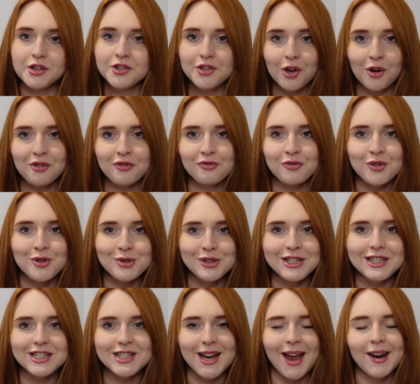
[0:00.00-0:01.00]
So
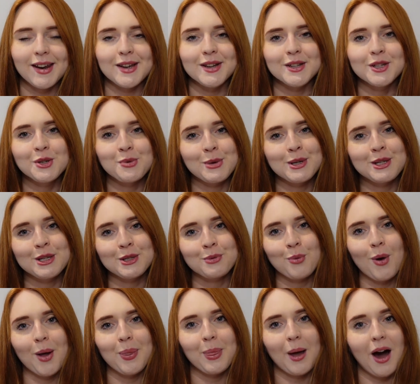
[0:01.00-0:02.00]
Fruity challenge, which is
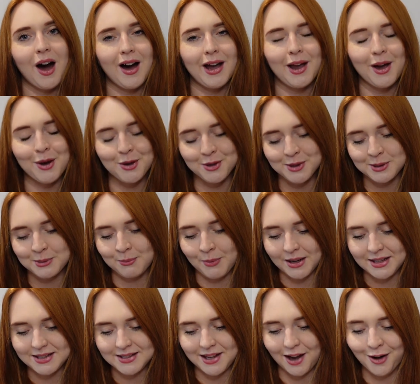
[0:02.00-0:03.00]
one that I host
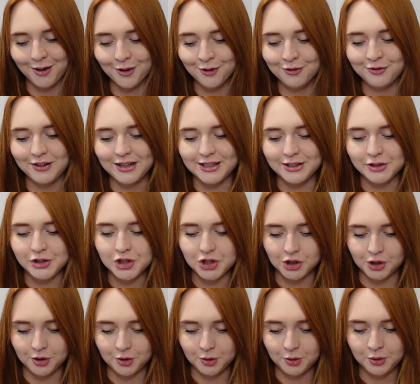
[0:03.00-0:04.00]
myself in
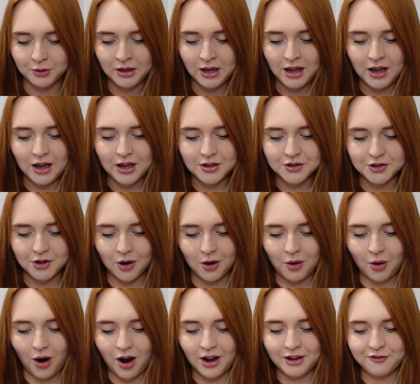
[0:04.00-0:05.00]
June.
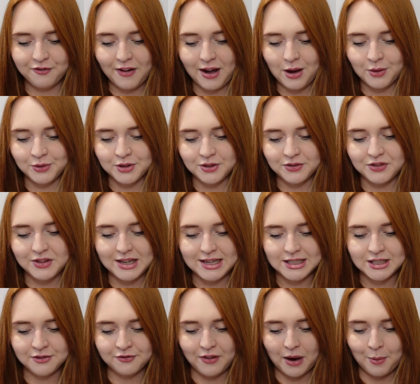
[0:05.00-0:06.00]
So I found
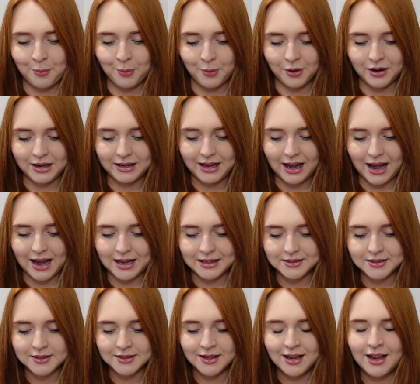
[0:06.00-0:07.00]
this fabric
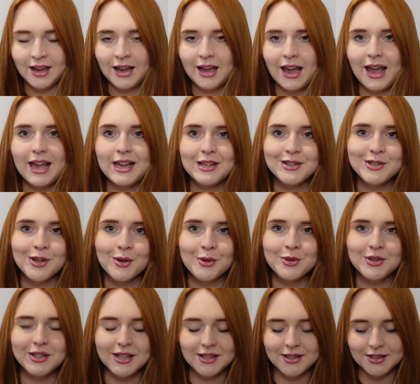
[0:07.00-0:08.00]
at Hey So
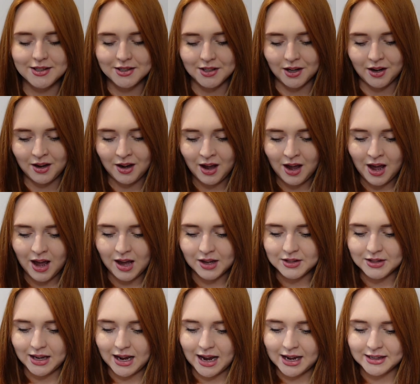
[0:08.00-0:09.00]
Sister,
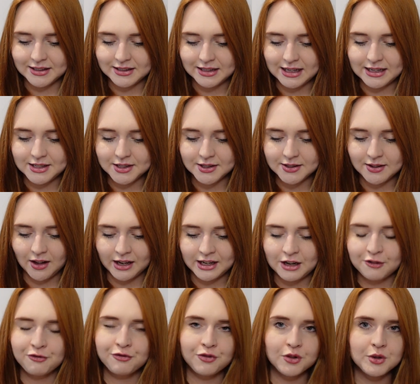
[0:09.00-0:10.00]
and it's
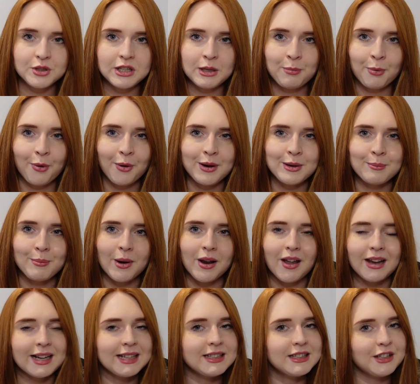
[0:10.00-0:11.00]
like a fruity print but
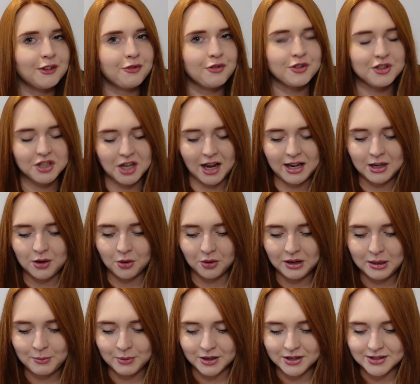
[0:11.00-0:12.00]
like a different take on
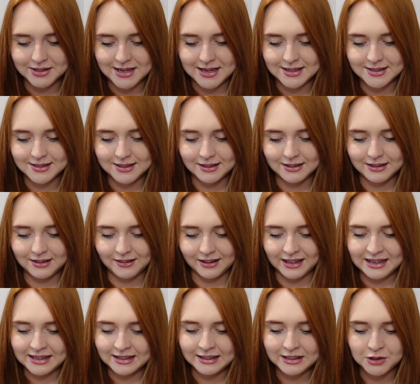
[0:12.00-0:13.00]
it because it's
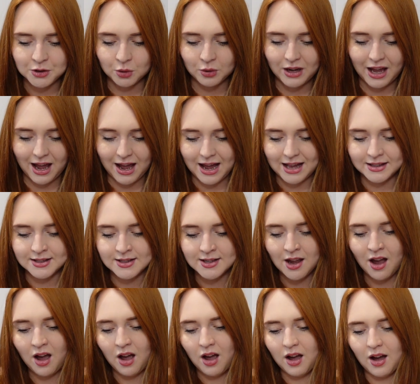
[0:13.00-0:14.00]
like little cans.
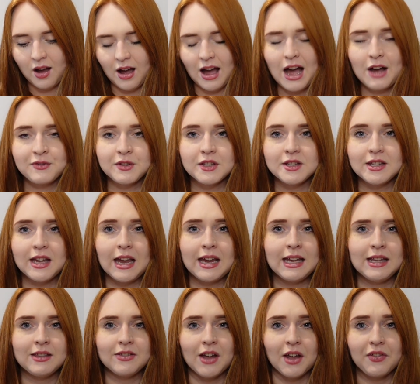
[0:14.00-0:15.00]
I have to
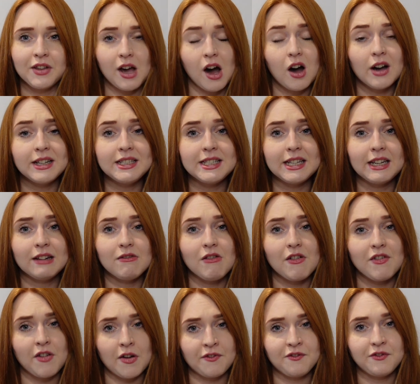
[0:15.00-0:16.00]
say that the idea
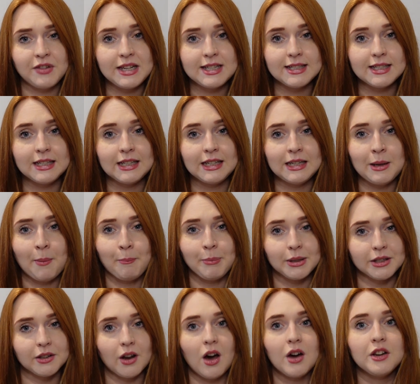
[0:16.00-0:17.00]
of a fizzy
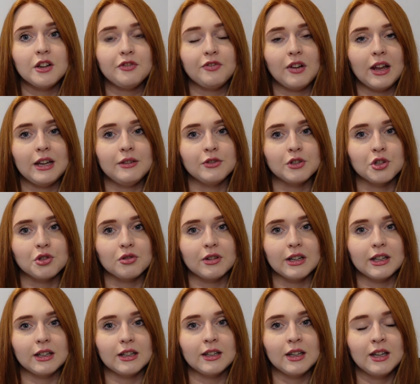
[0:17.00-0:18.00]
banana flavoured
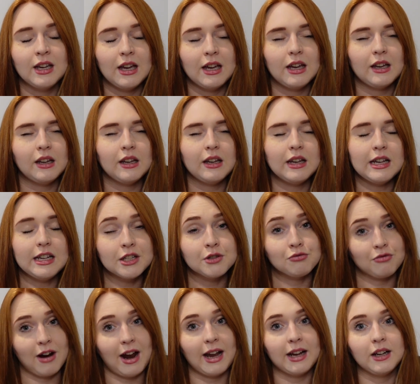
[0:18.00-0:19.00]
drink is
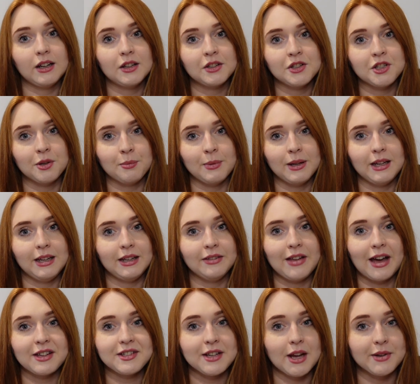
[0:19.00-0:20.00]
rank to me.
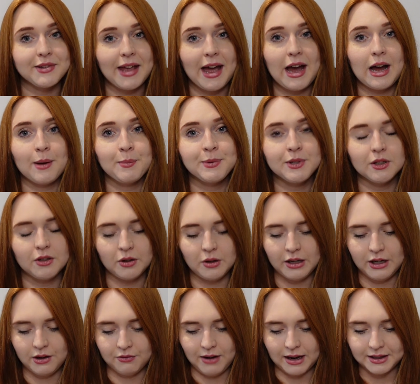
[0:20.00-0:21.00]
That sounds
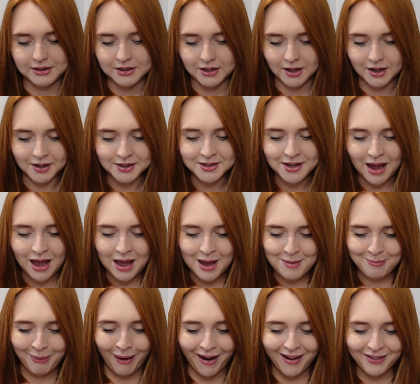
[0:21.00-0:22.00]
absolutely horrendous,
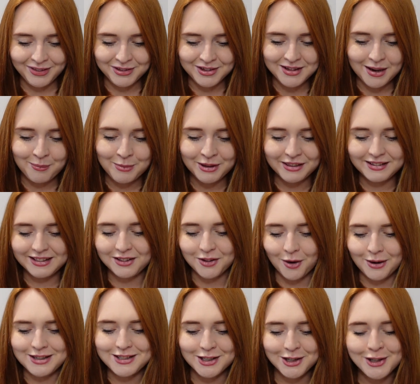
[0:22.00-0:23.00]
but
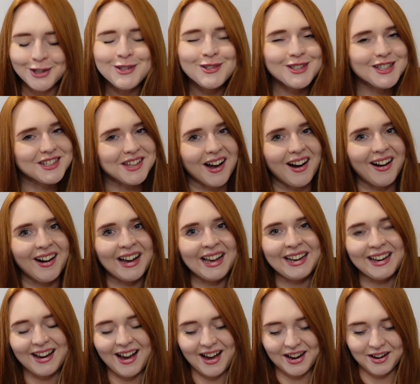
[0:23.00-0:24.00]
it's a cute
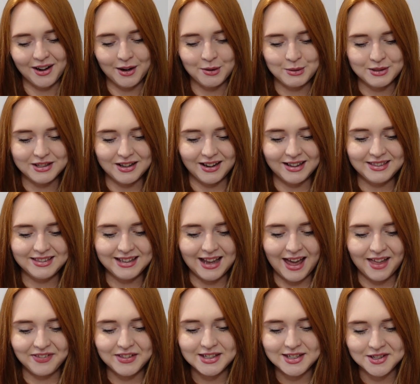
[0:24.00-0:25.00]
design, and I was like,
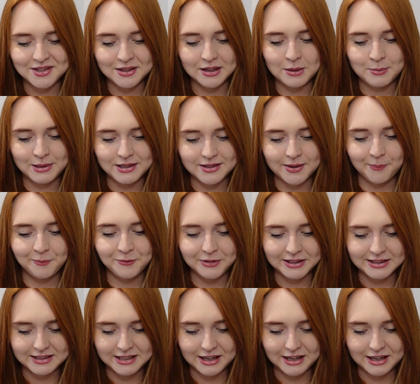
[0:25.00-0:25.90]
yeah, this is going to be something